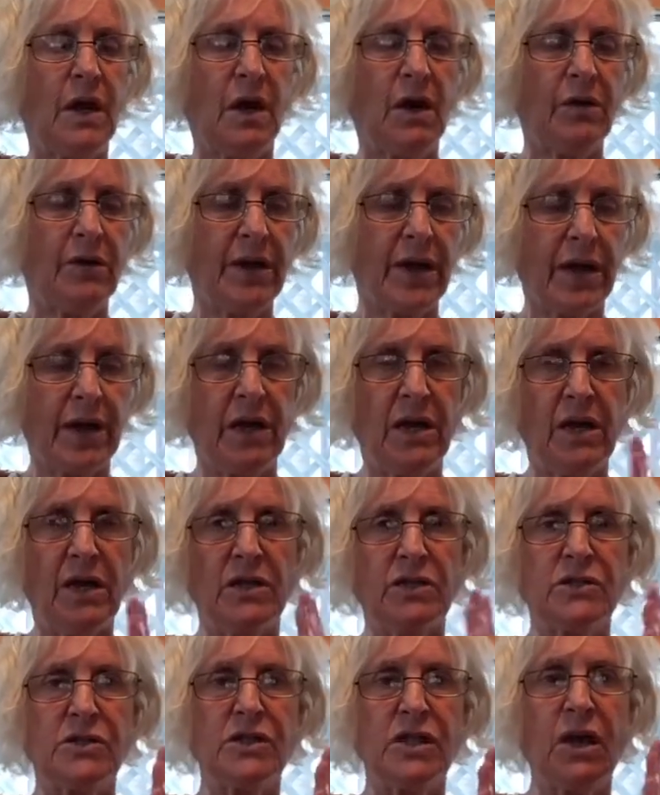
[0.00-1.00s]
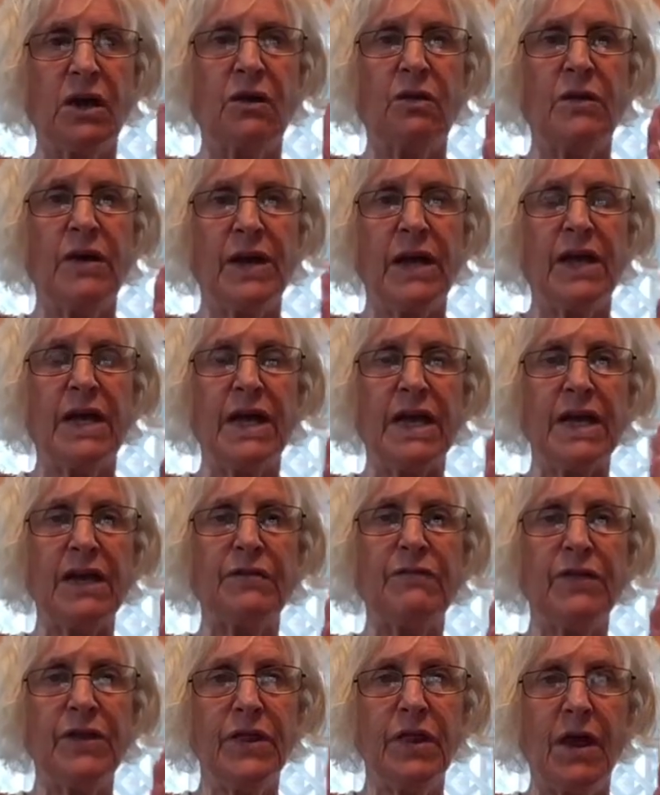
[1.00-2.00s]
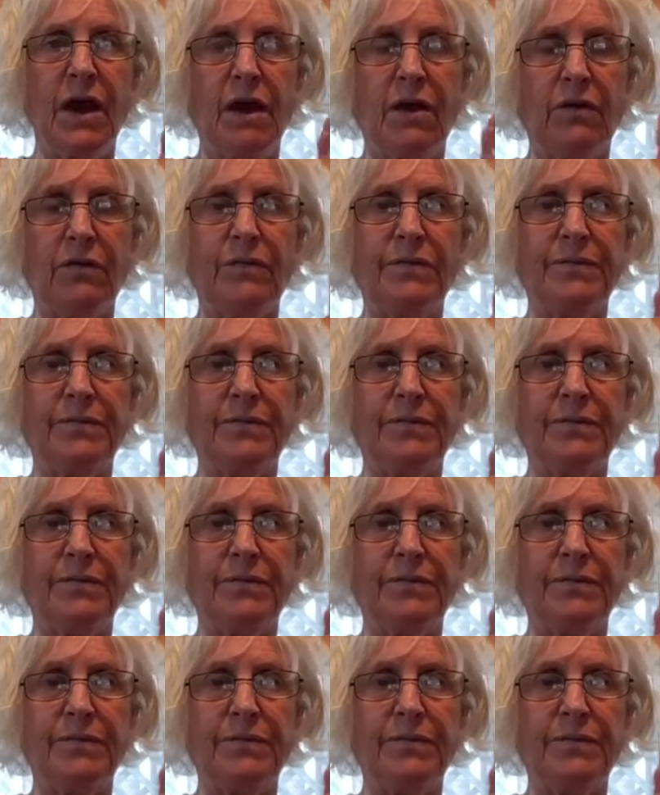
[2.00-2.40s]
Okay, so even though